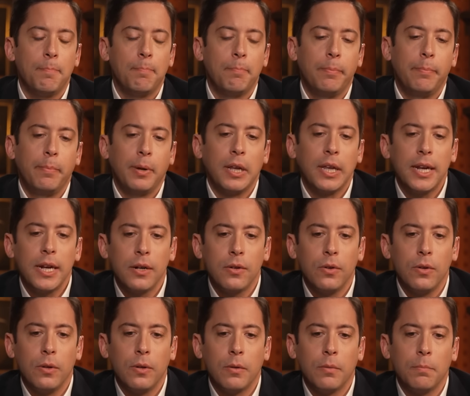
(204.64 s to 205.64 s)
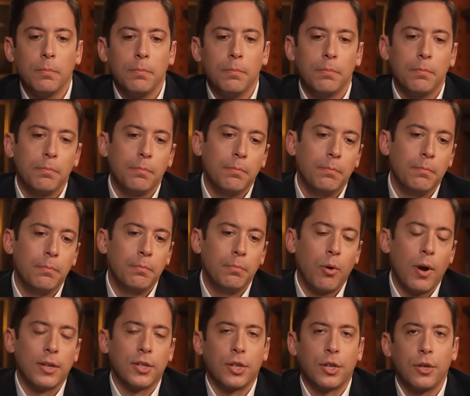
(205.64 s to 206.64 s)
A political
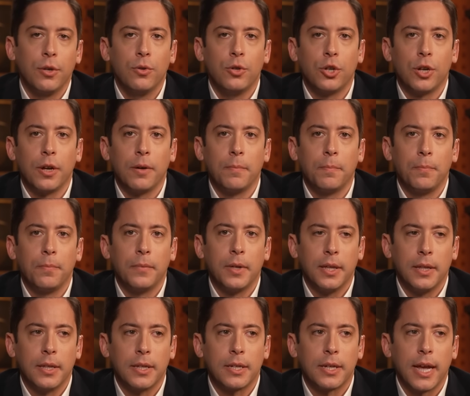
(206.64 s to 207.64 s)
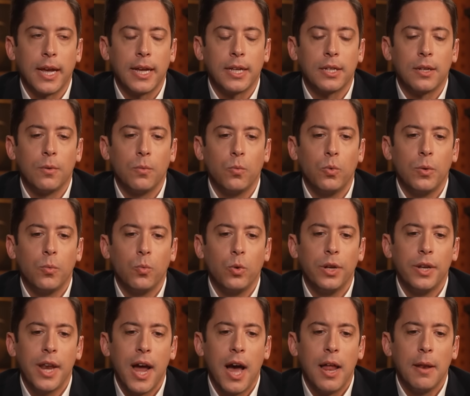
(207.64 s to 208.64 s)
prosecution, in this case, would, would